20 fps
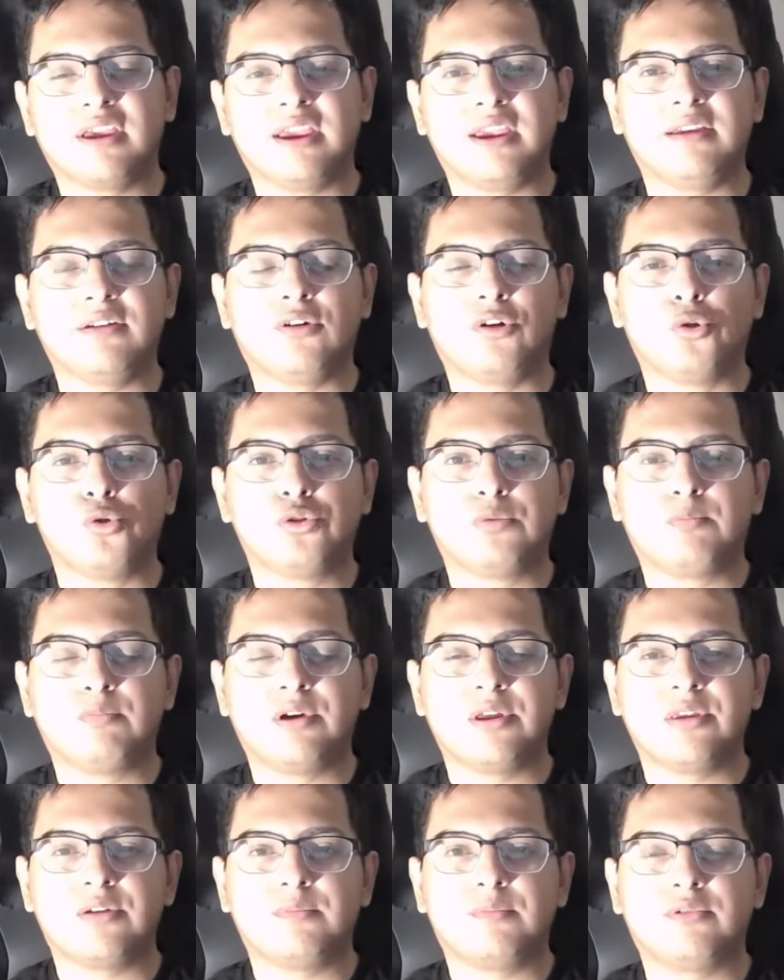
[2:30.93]
a old
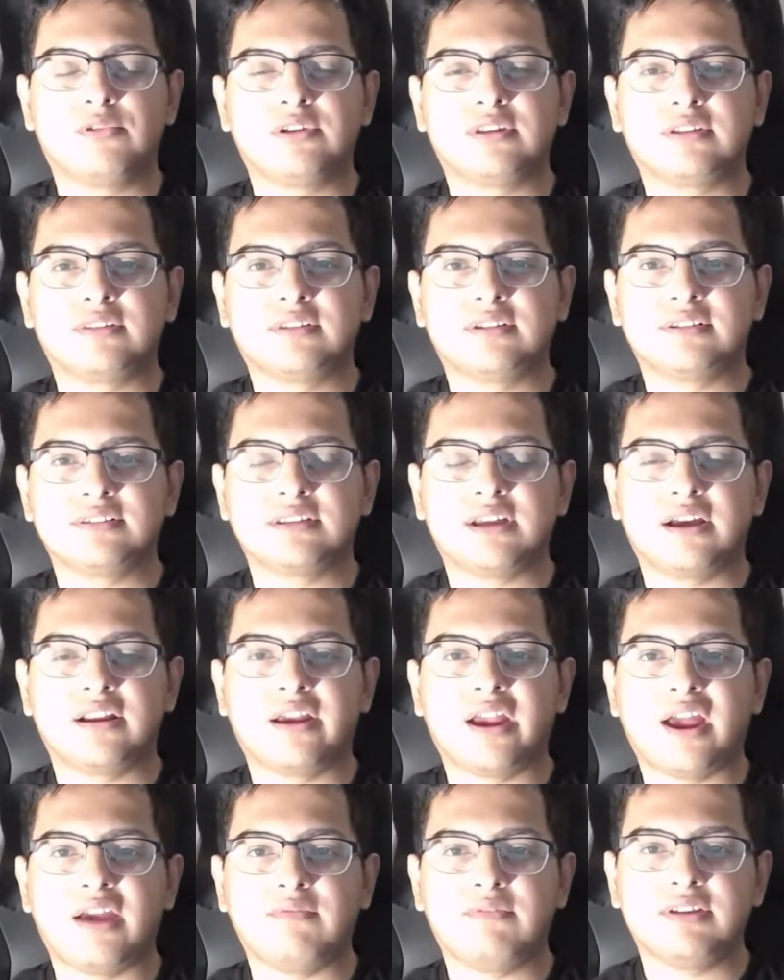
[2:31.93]
motherboard that does not
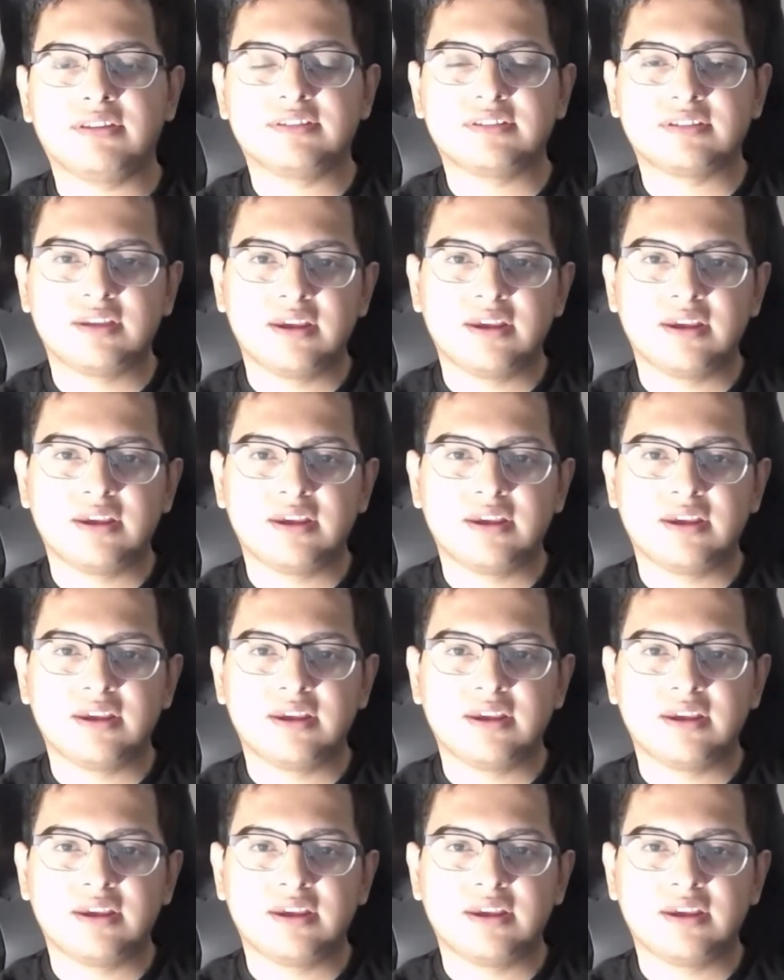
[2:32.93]
have it.